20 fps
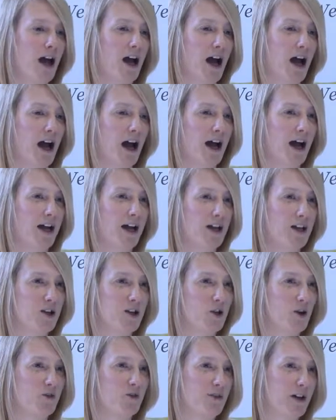I
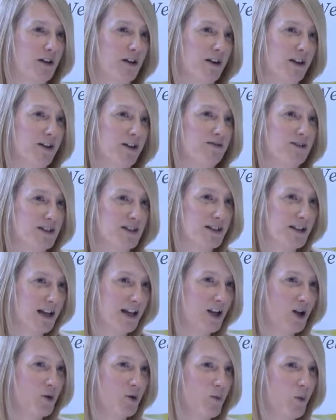got very
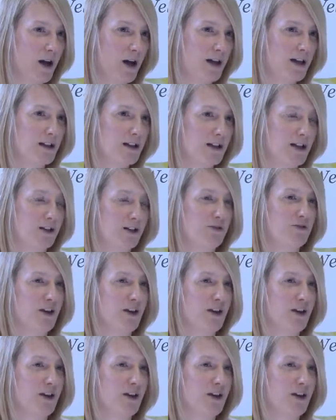physically unwell and